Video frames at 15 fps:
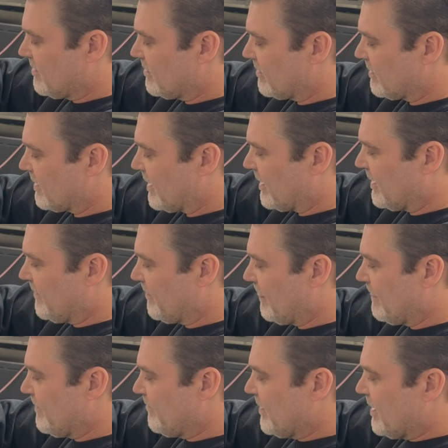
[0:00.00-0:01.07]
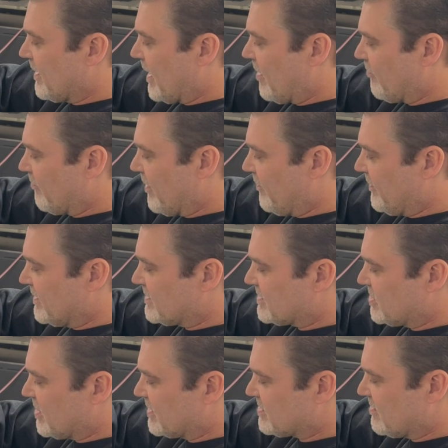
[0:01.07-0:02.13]
Okay, I'll run this
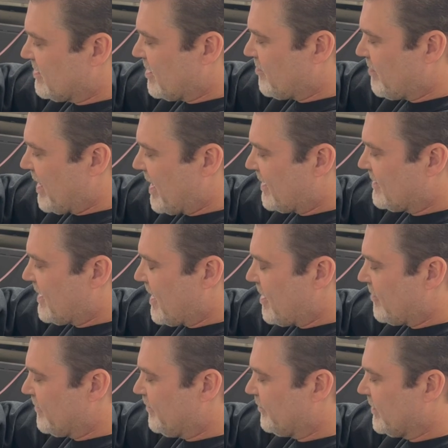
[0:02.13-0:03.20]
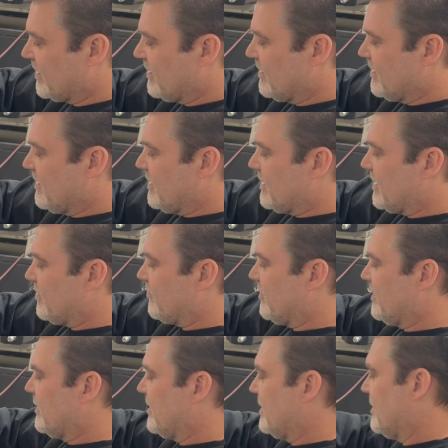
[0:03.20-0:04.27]
adjuster nut back down, and
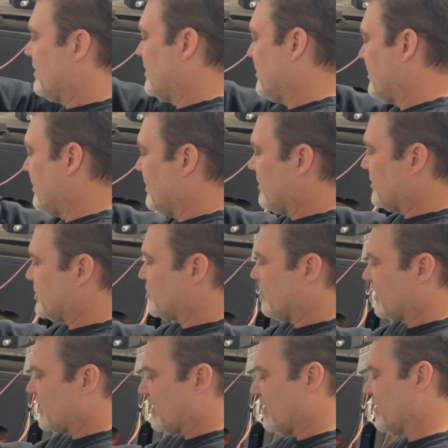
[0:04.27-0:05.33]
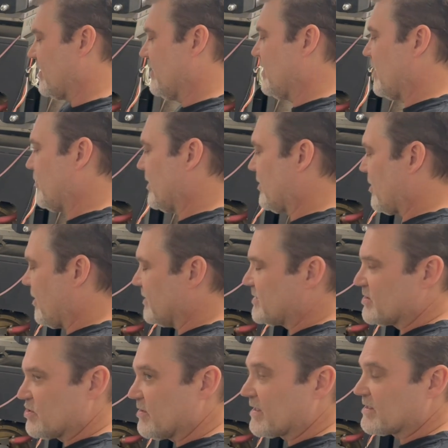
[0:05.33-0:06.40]
really, the trick here, I don't even call it
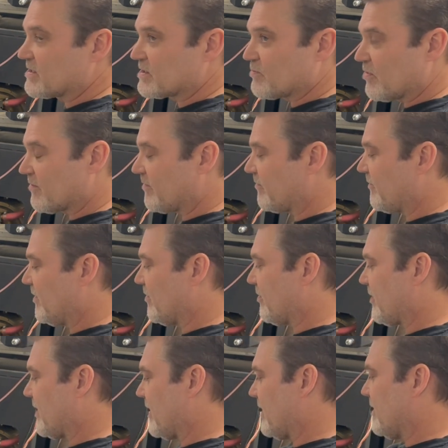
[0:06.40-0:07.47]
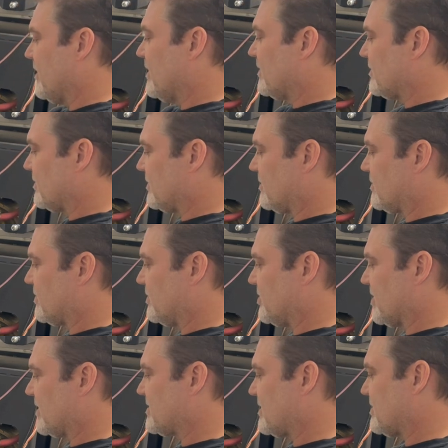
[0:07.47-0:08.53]
a trick, it's just more of a feel thing. To
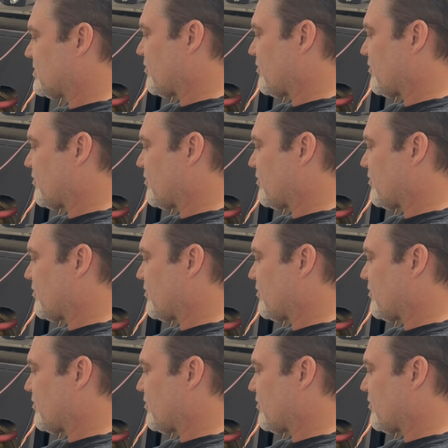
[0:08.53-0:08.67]
adjust this